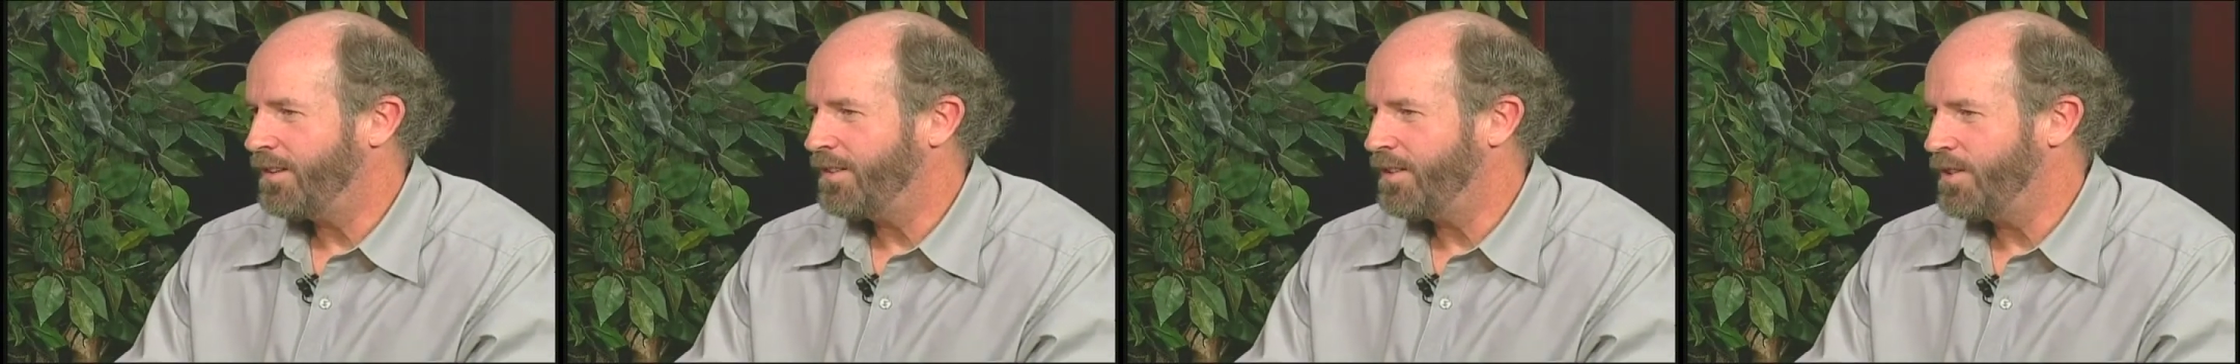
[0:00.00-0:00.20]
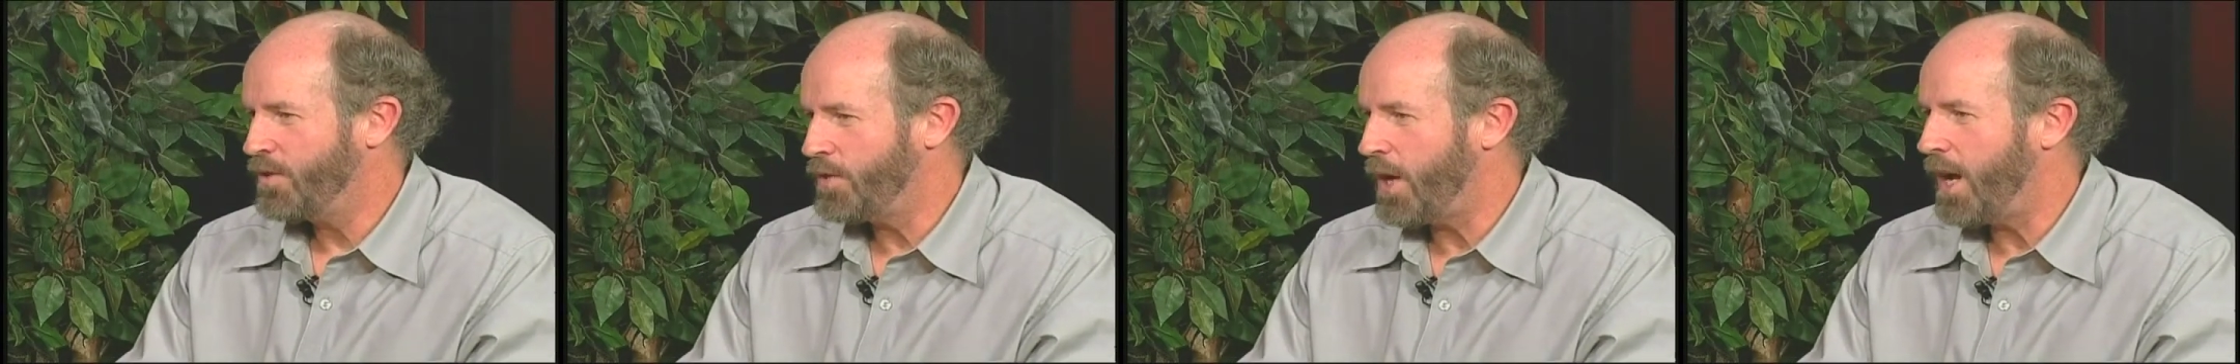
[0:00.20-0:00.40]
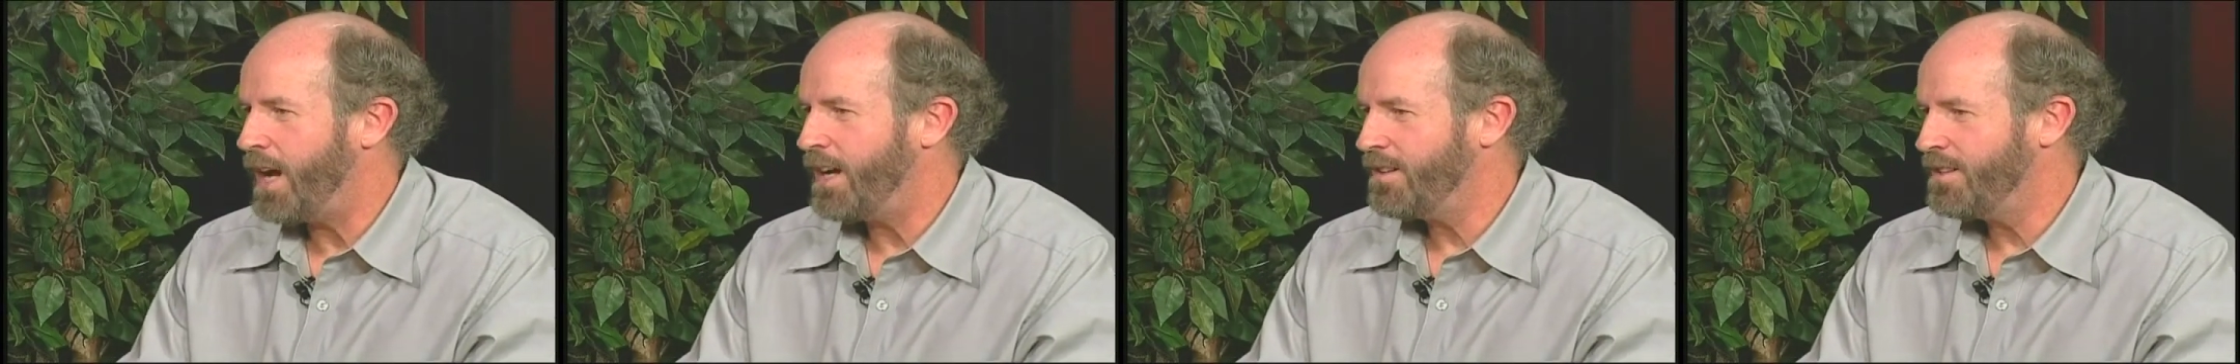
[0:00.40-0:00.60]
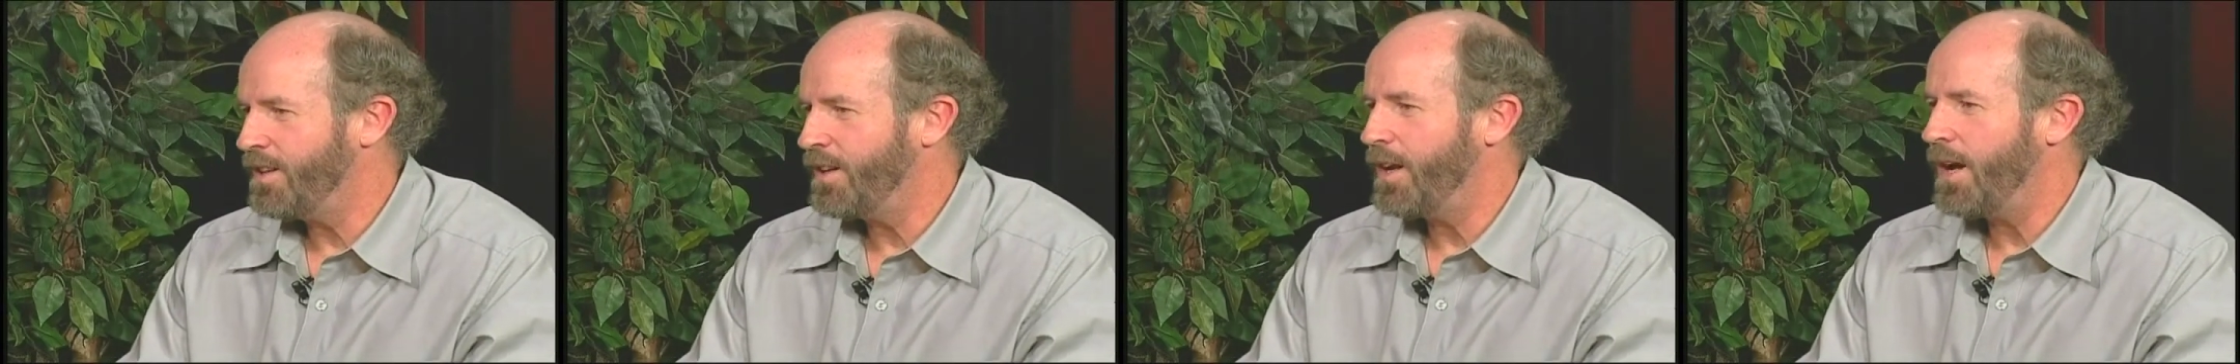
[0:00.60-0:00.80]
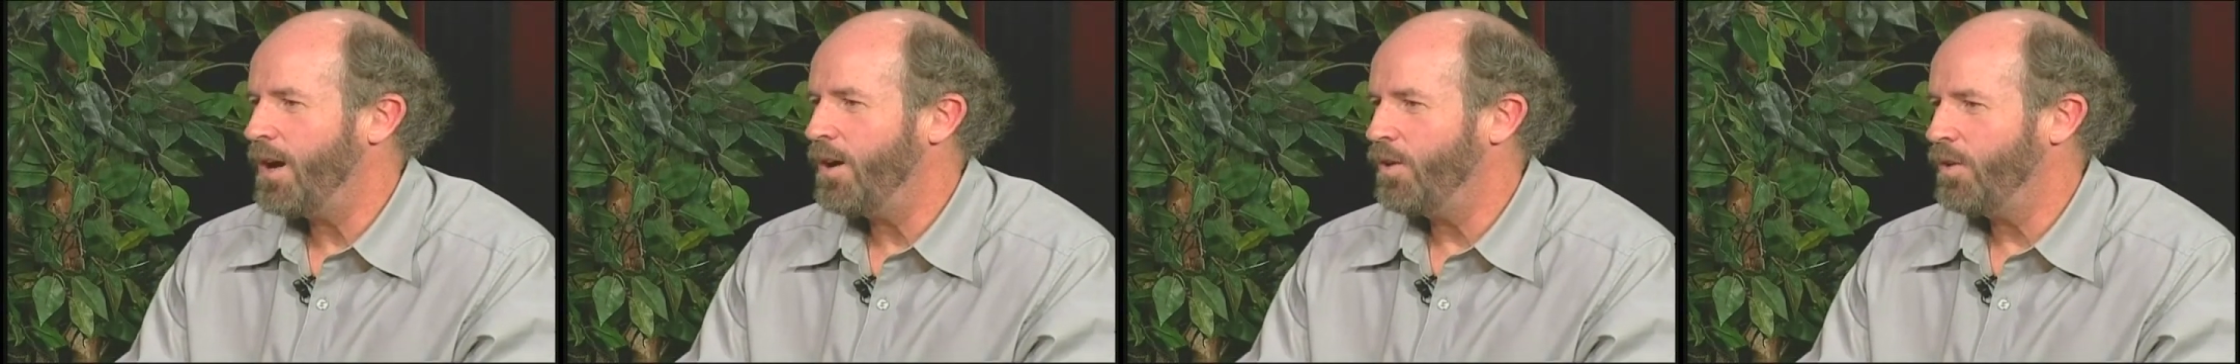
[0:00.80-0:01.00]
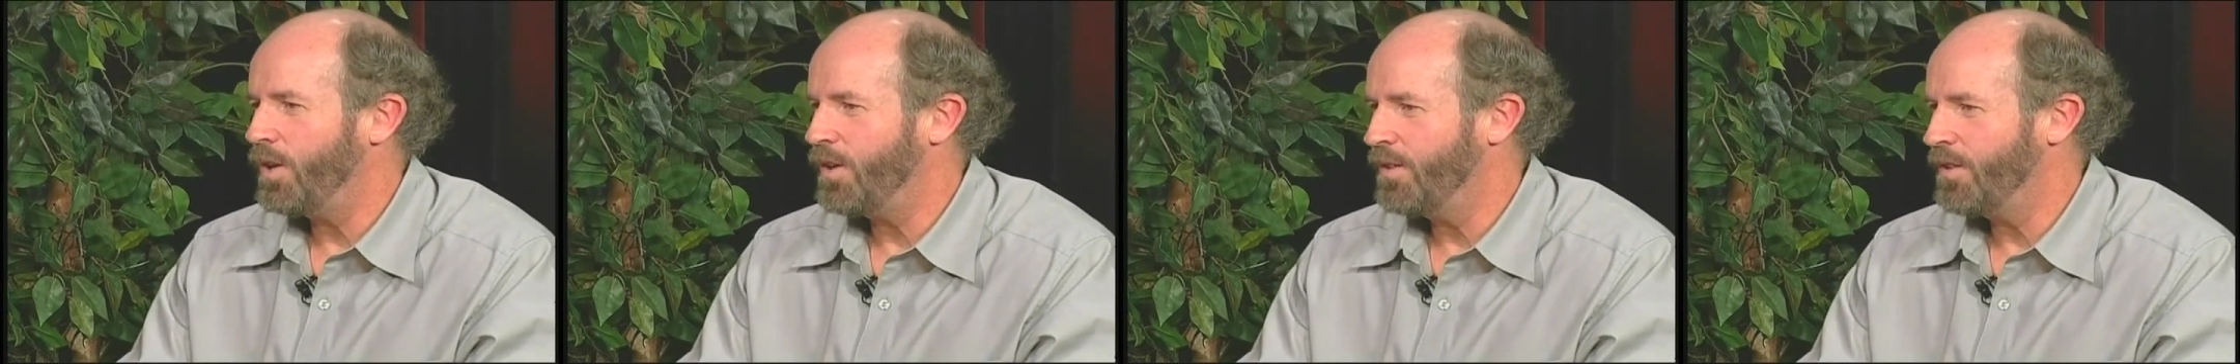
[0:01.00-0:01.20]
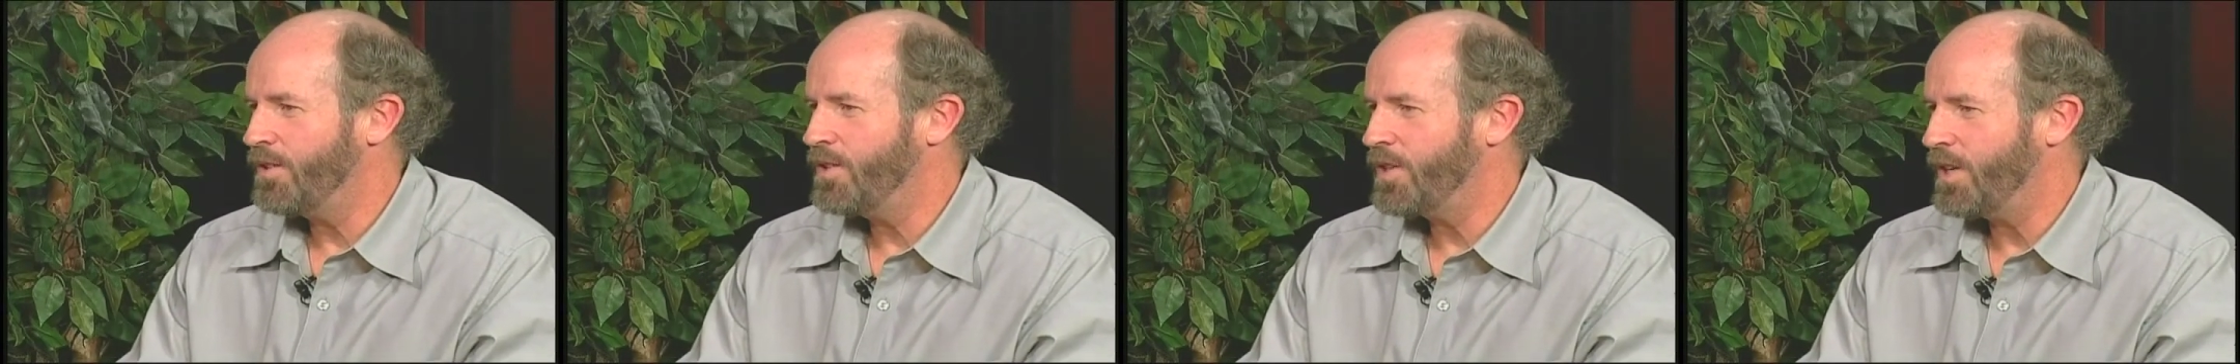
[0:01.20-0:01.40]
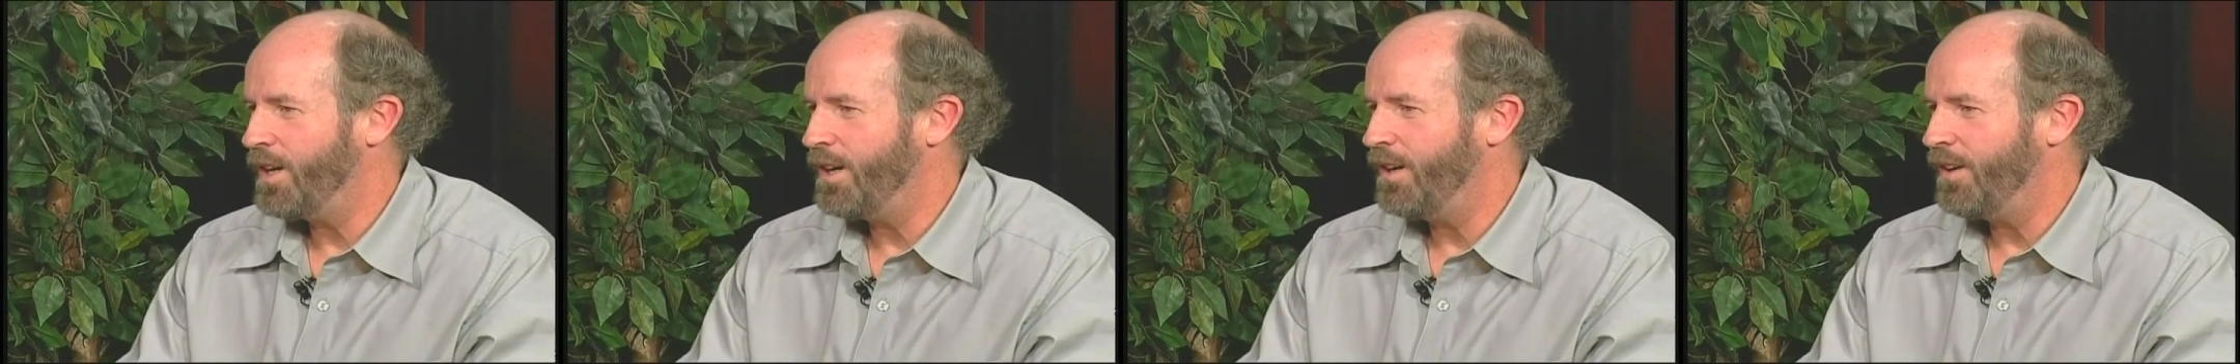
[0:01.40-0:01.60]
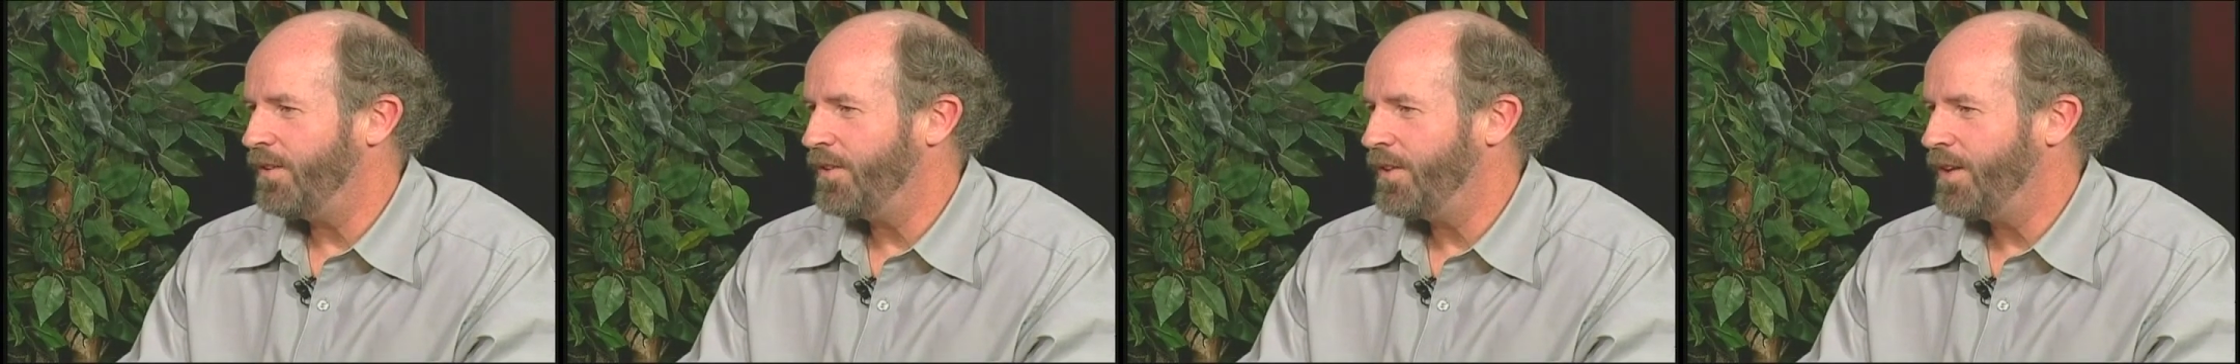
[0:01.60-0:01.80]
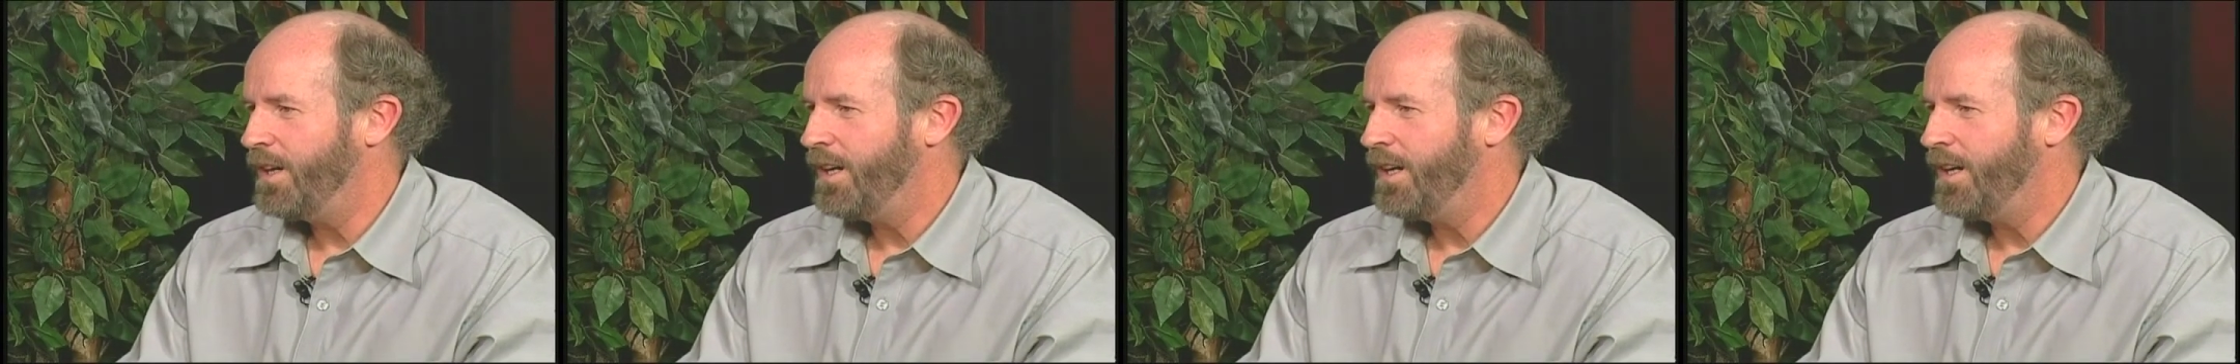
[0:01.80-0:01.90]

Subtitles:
that's acted out in the South.